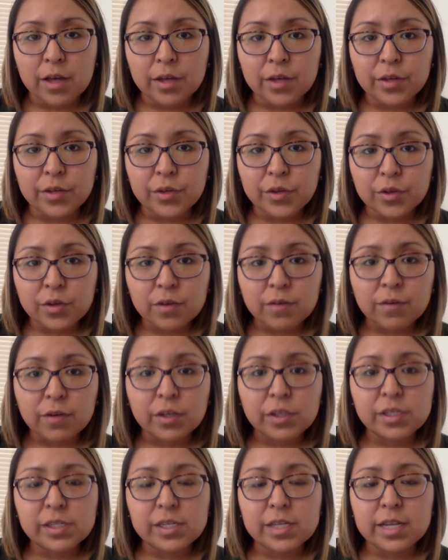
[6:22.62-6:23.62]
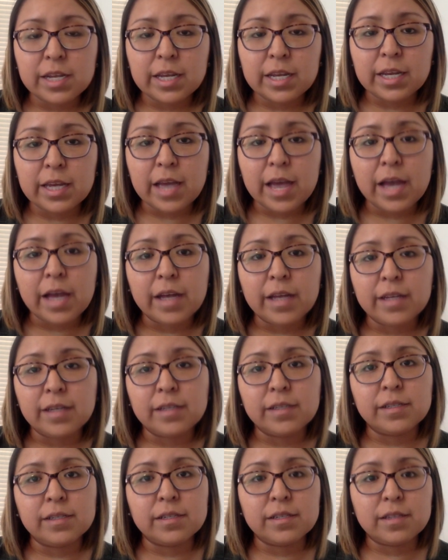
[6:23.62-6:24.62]
university
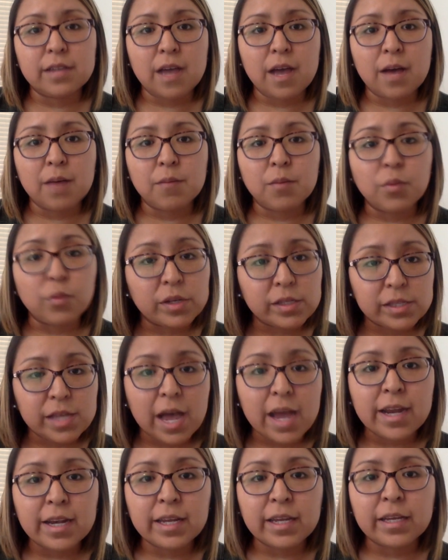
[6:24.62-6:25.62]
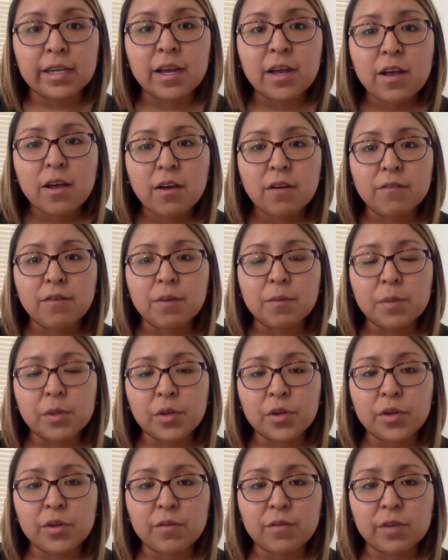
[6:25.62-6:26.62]
and resigning from the
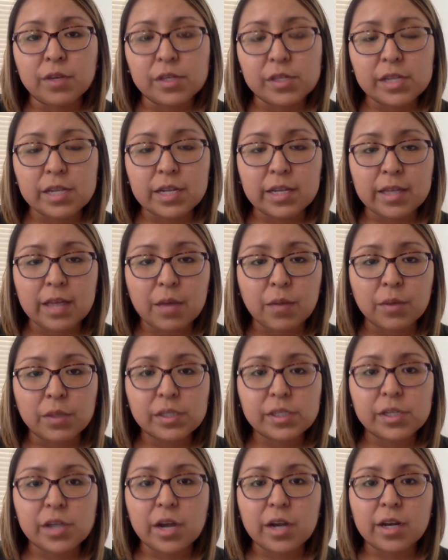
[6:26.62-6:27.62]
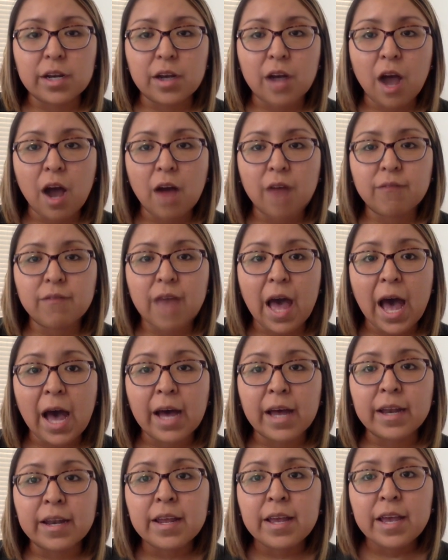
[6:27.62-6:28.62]
university that we started off
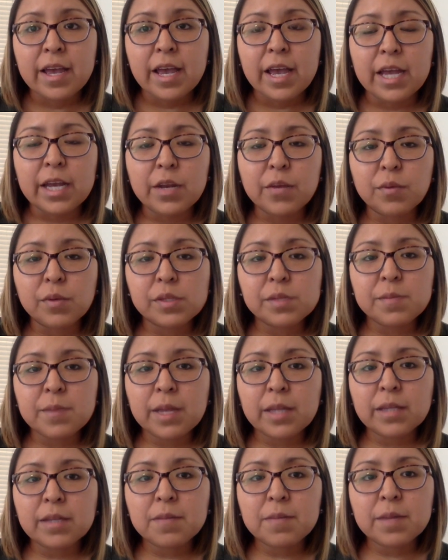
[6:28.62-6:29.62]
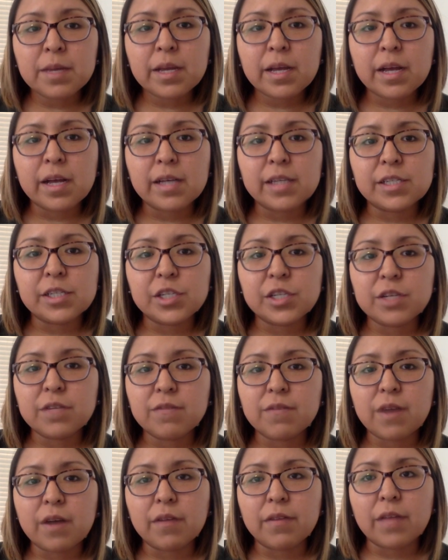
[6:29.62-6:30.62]
at. And it was mainly because she
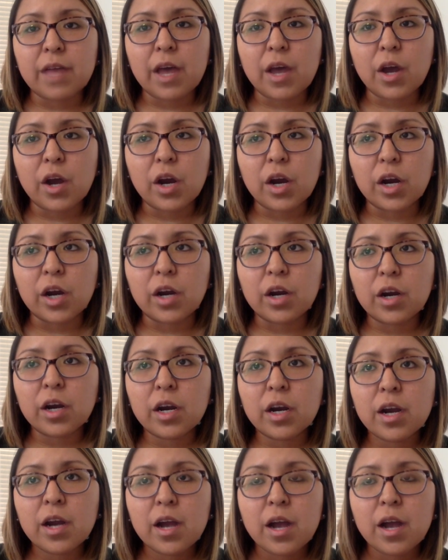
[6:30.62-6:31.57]
felt that her